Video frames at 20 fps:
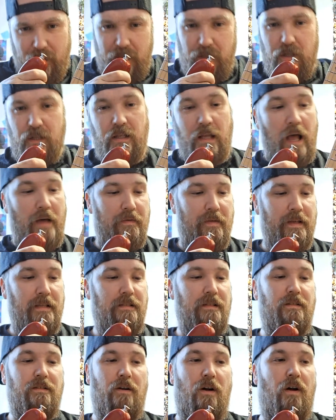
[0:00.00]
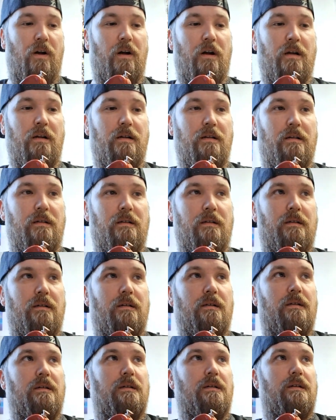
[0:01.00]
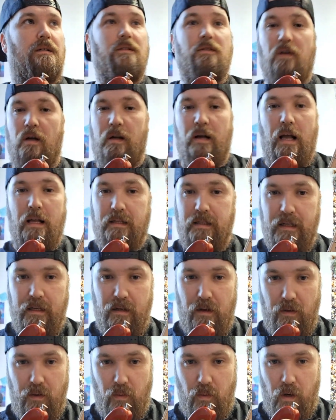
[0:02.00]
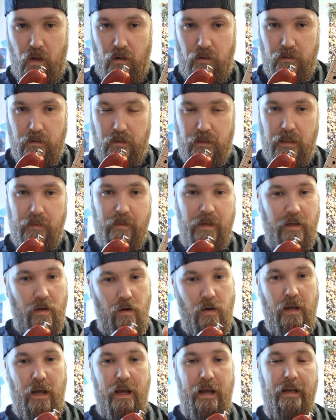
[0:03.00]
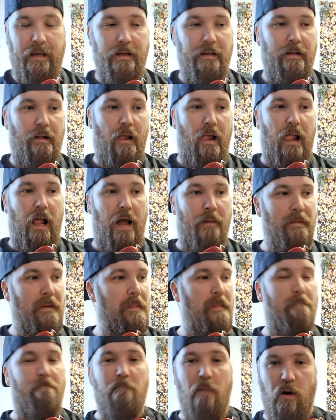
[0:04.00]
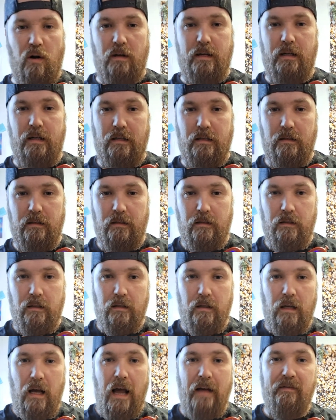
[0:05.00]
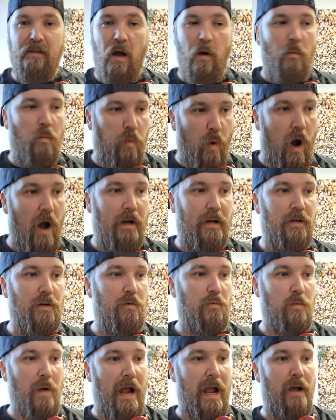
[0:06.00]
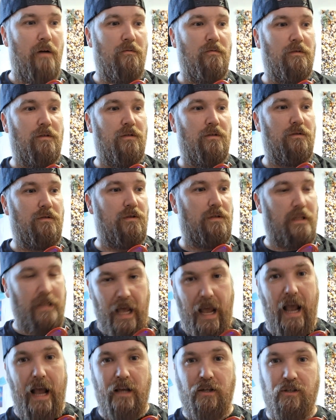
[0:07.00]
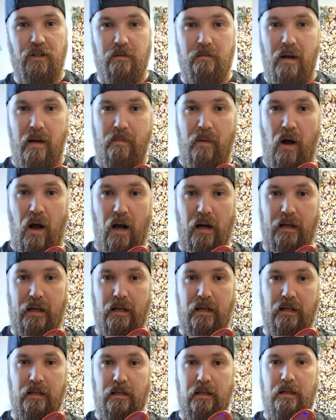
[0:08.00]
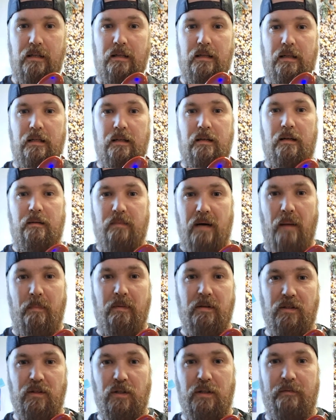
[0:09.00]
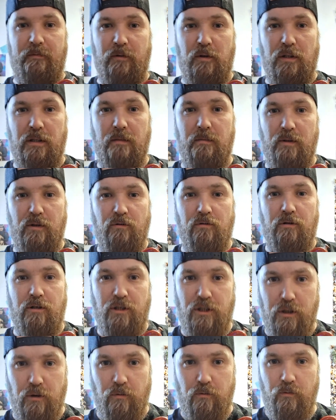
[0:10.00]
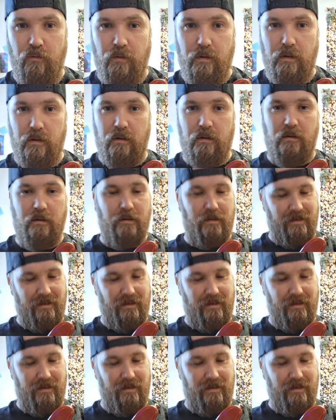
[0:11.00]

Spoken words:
Just this guitar. So I see it on the wall and I'm like, okay, I'm in the market. I've got walking around cash in my pocket. Papa's looking for some new shoes.